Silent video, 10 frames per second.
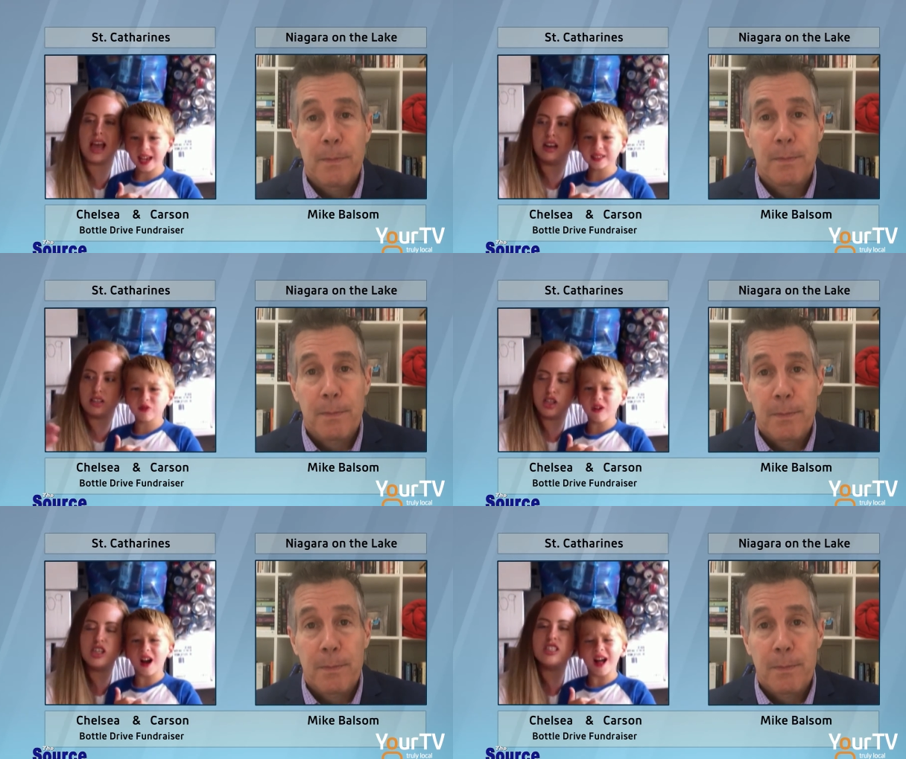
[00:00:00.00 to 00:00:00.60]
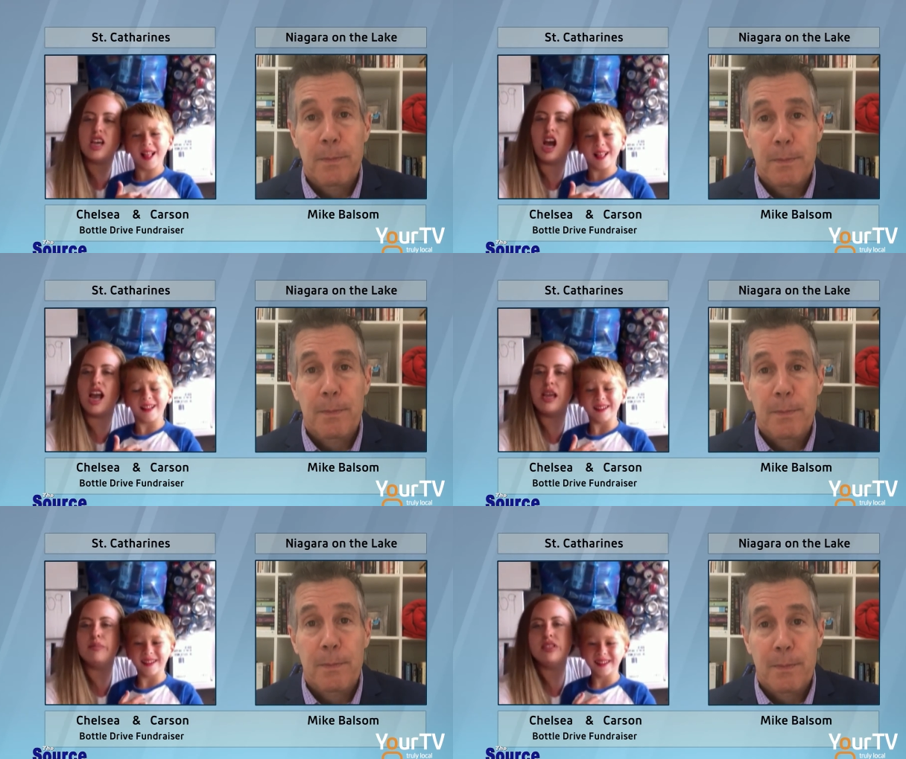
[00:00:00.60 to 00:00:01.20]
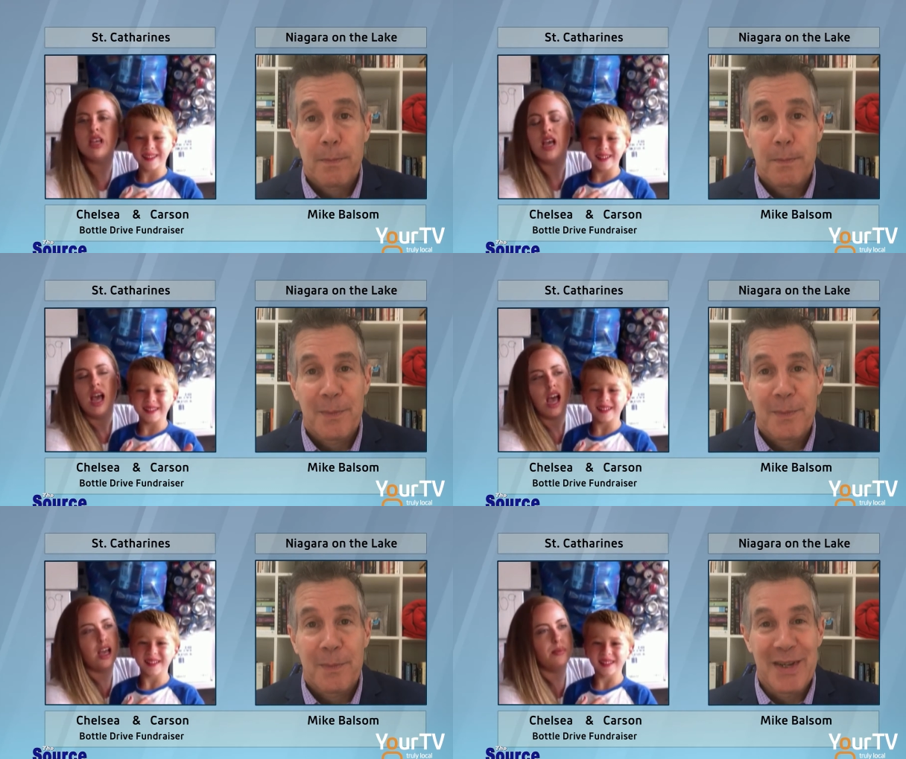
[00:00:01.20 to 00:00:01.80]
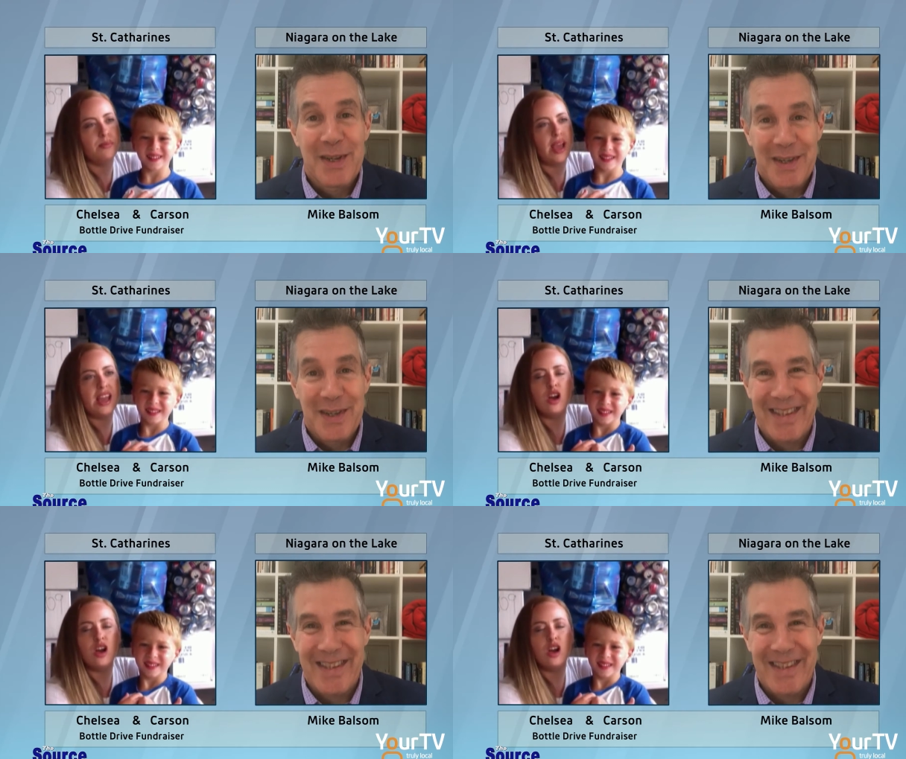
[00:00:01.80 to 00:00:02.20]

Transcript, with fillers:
Speaker 1: at certain what? times, um, and